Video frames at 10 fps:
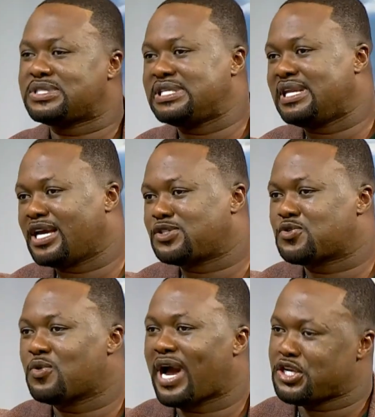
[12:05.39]
in high
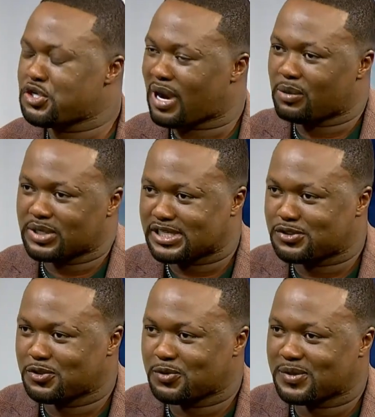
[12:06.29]
school, I knew I wanted
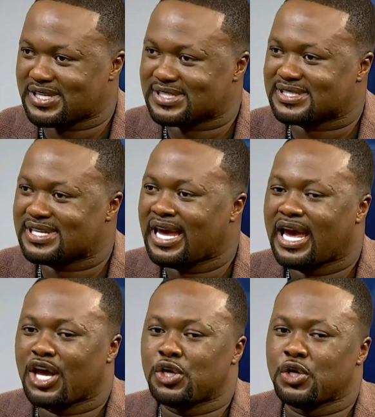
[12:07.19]
to do this,
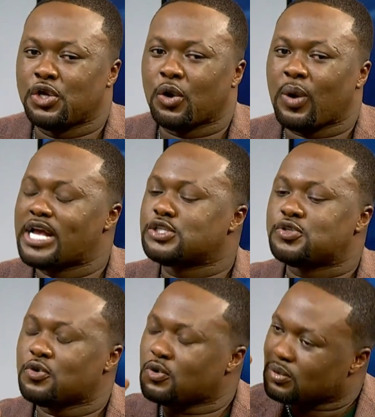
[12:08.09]
and
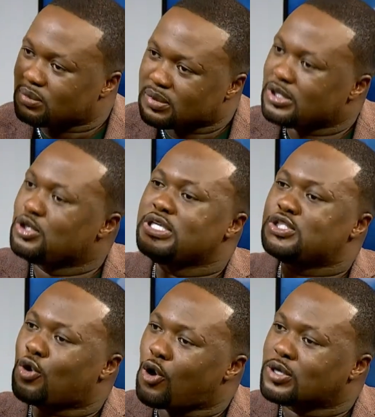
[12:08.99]
so you need
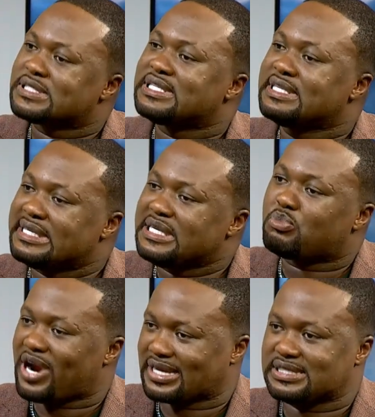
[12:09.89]
to constantly
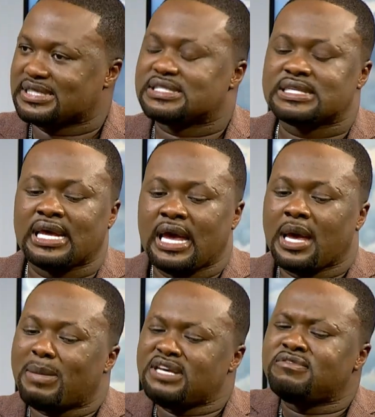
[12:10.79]
practice.
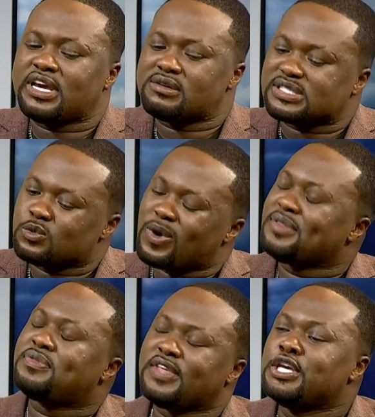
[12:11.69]
But if there is
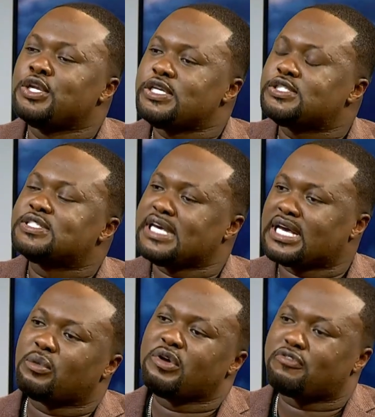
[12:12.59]
one thing you need to take
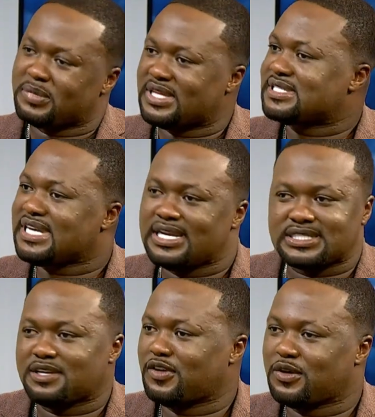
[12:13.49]
away from this
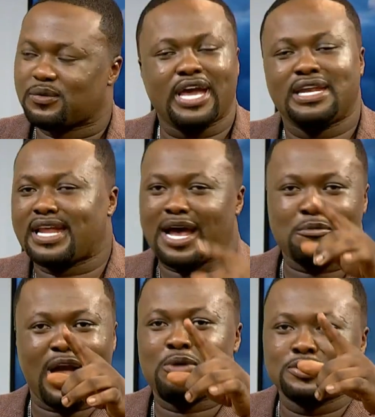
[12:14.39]
interview, and
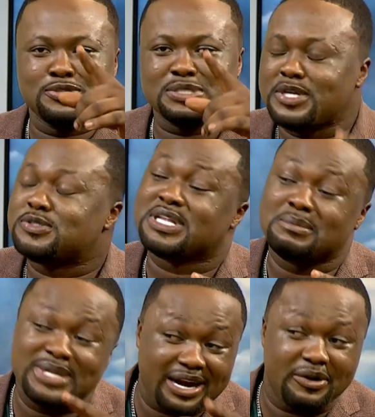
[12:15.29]
I want to speak to
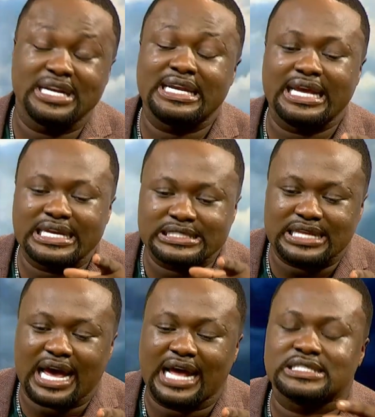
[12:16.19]
them directly, is
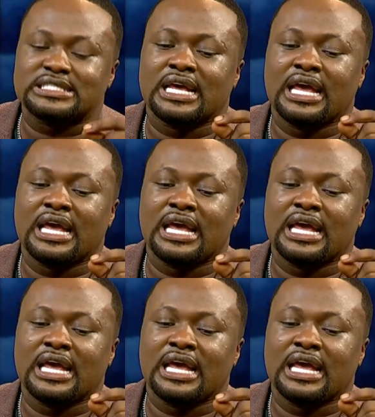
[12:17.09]
that